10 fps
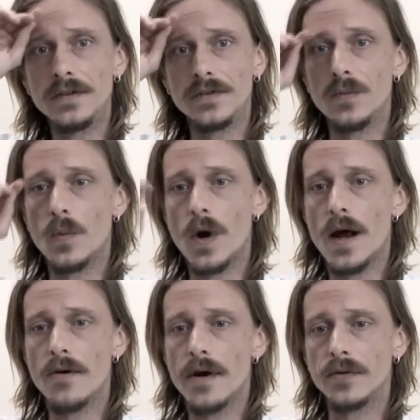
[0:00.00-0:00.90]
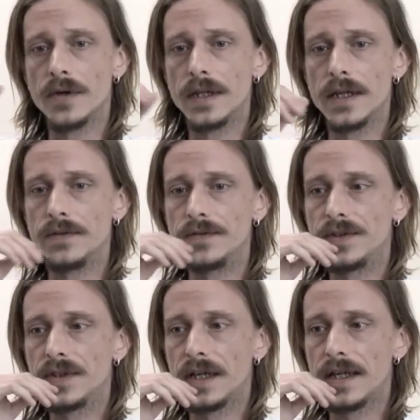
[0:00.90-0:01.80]
from wherever it lived
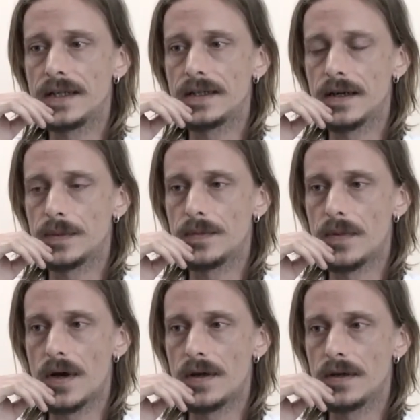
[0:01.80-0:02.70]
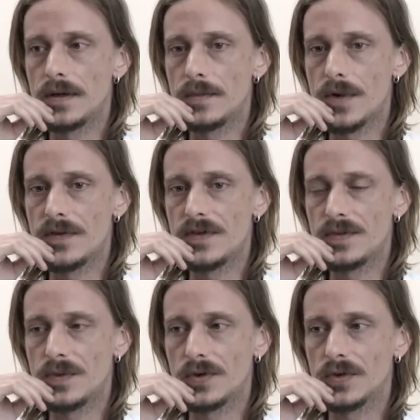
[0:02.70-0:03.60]
and ended up in my, in my
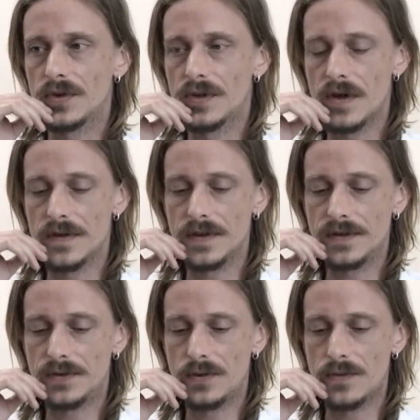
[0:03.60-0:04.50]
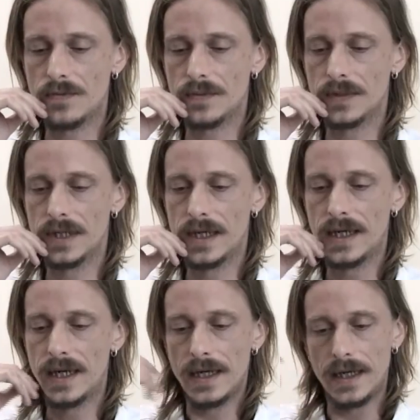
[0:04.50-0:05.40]
fish pond on the night of this storm?
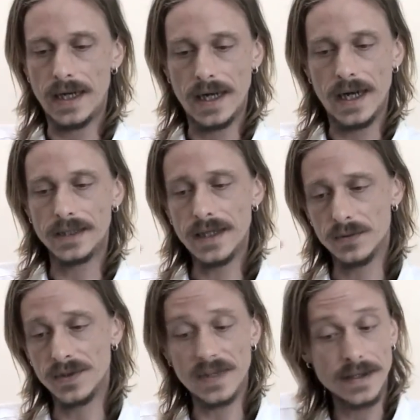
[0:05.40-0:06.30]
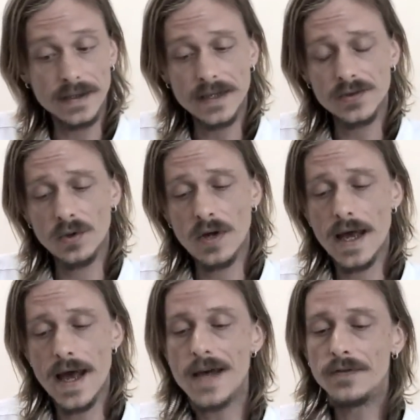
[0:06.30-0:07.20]
And that was it. That's all I
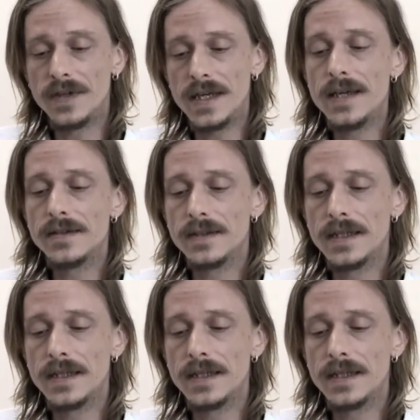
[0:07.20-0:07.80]
had for years and